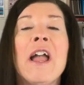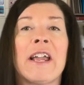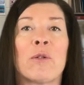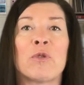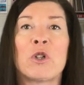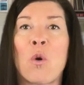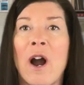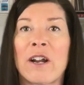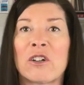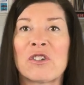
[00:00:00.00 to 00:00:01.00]
It
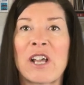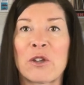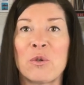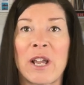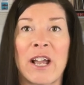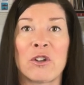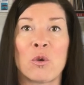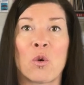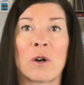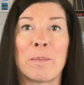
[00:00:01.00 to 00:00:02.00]
requires that you get
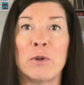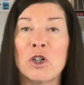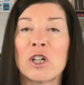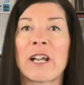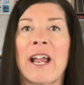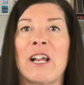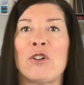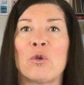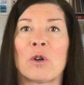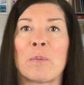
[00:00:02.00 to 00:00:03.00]
your book
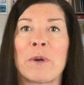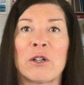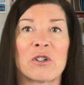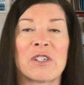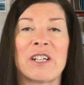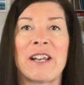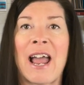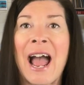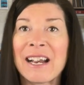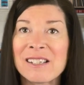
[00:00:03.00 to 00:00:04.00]
and your Pearson
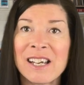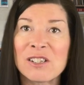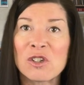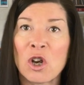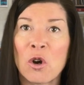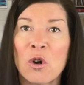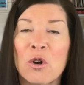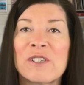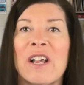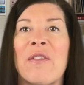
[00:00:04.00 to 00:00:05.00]
access
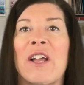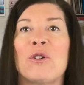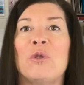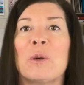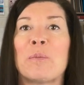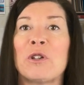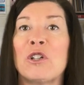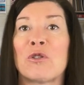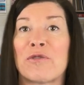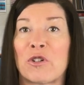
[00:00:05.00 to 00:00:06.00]
codes and that you
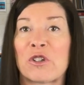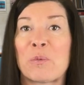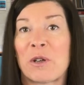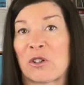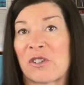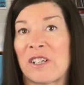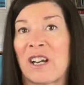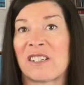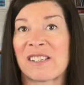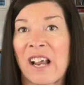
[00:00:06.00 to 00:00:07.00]
complete your first Pearson
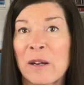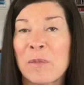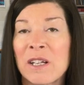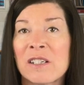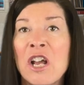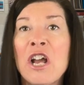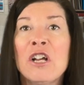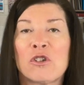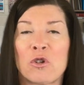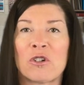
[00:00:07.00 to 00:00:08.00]
assignment.
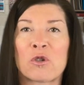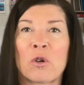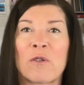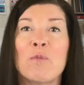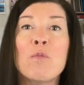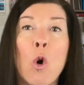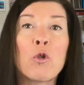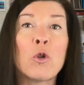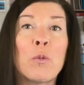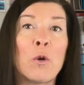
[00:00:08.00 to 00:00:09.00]
So there's sort of
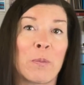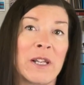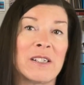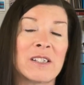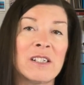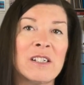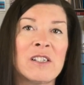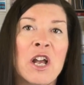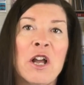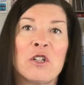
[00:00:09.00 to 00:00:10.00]
multiple
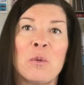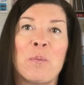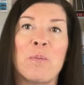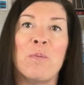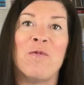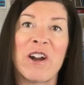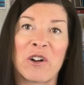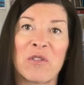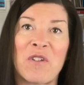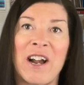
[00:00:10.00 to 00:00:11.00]
pieces to
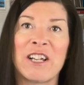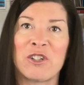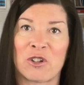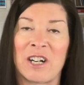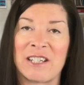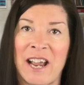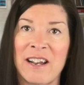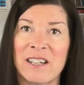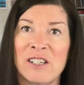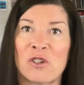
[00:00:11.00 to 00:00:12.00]
verifying your
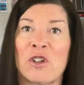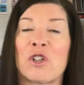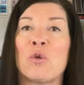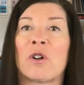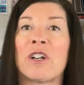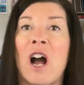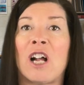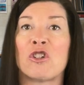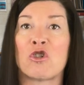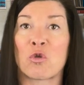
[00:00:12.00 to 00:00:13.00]
attendance so that you are
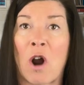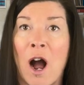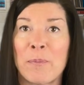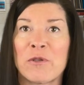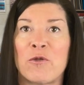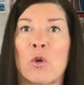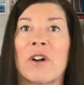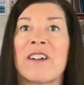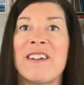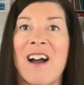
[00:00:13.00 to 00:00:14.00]
not dropped
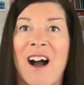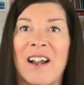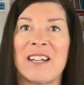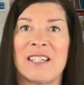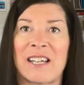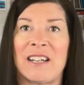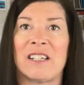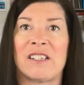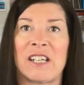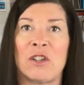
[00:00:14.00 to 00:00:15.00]
for
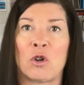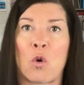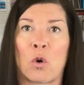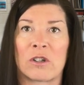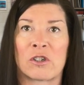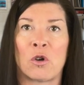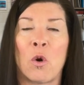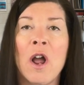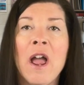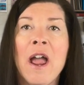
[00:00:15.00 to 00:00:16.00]
non-attendance in the course.
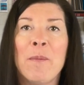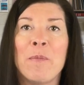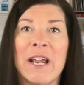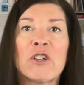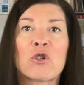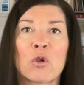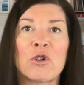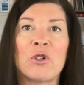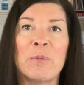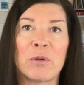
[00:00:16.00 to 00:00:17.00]
So make sure
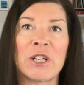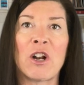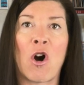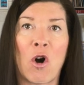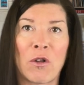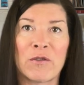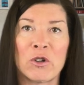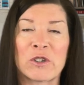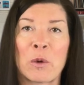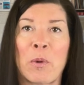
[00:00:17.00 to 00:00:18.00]
you complete all of
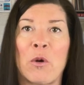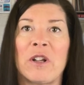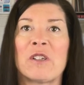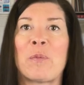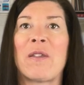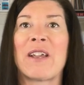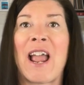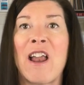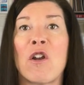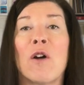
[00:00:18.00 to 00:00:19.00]
those components by the
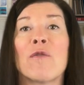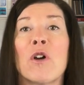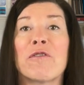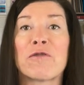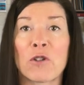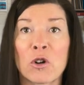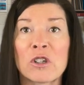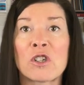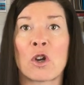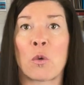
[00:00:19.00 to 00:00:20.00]
end of the
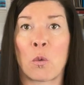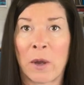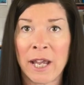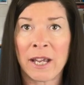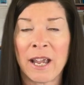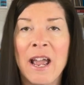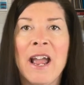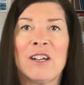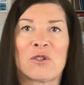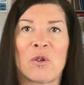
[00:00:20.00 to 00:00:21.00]
first week
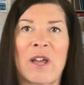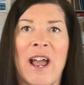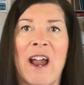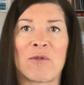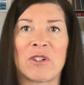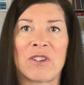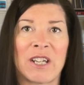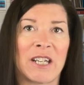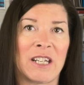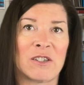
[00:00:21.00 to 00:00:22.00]
so that
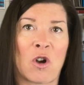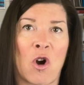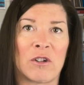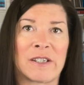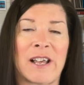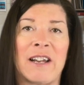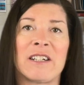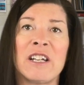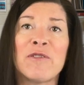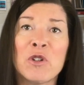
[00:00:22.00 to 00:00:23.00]
everything is all set.
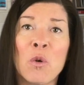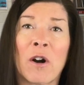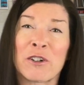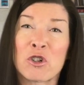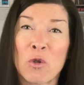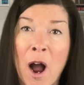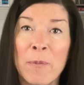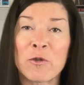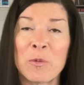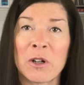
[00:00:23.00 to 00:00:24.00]
If you are
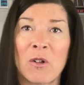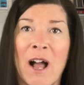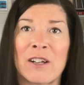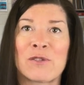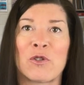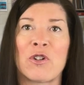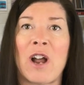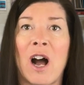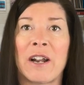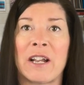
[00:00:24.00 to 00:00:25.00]
dropped from the class for
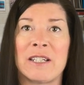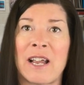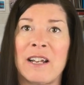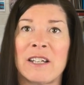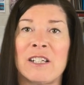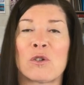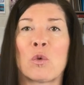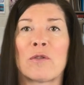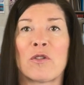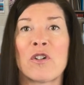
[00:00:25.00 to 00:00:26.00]
non-attendance or for